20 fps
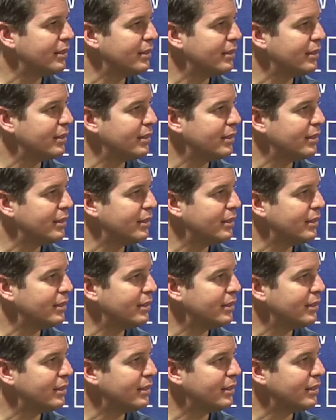
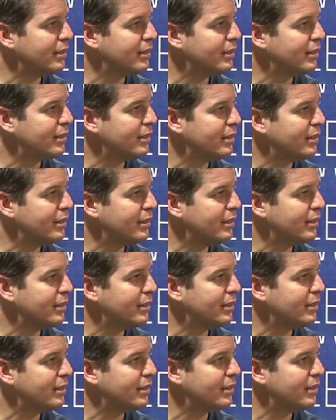
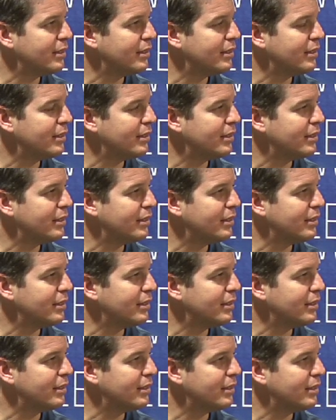
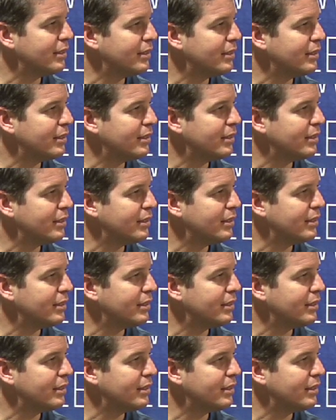No words are spoken by the person on screen.